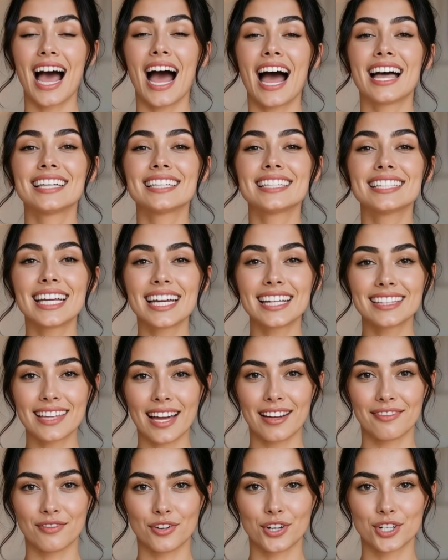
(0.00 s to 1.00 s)
I can take
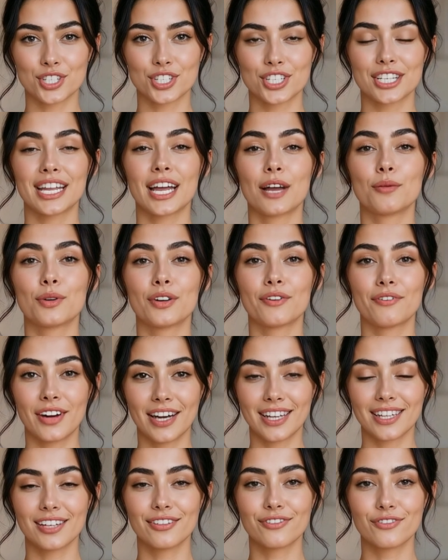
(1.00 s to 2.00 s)
that version and
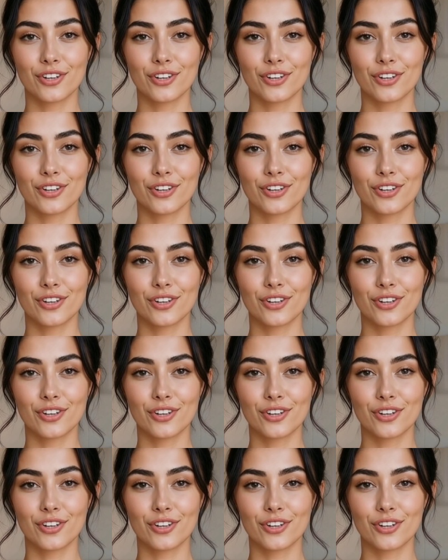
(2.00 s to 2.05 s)
refine it